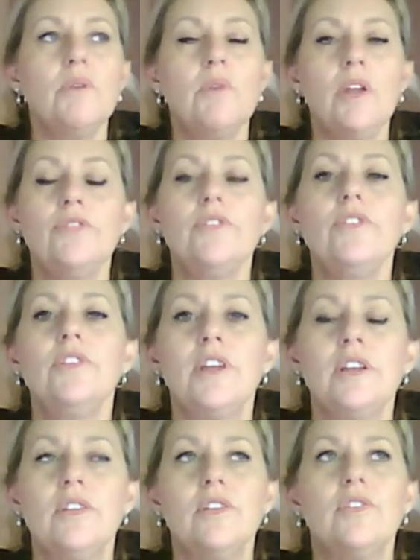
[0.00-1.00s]
went through
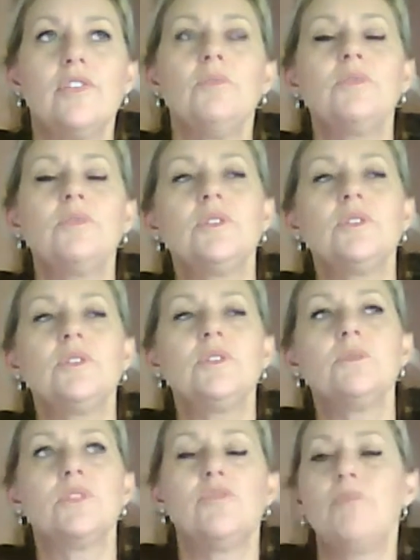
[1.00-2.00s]
the, the symptoms
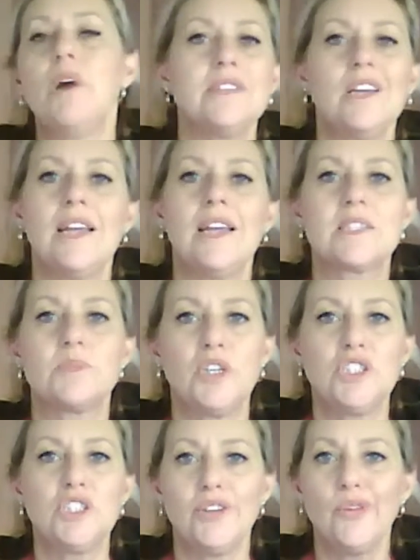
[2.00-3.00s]
of postnatal
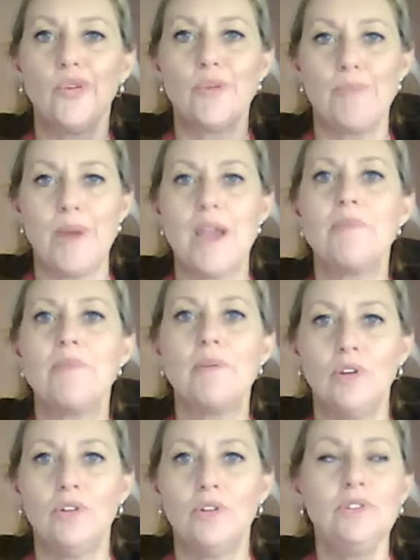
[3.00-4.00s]
expression or the
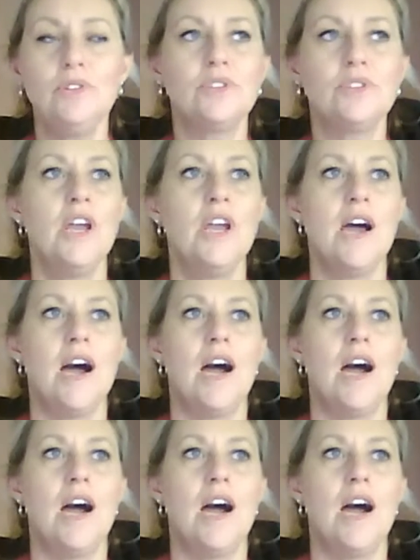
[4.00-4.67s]
baby blues,